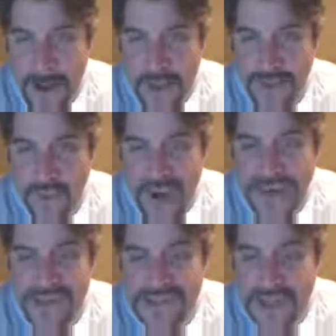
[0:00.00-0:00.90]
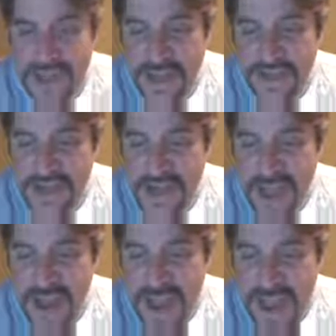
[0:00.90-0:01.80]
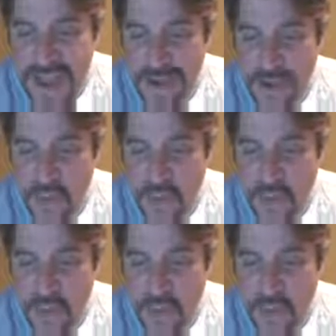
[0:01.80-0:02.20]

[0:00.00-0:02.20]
The Rockies clinch, AI,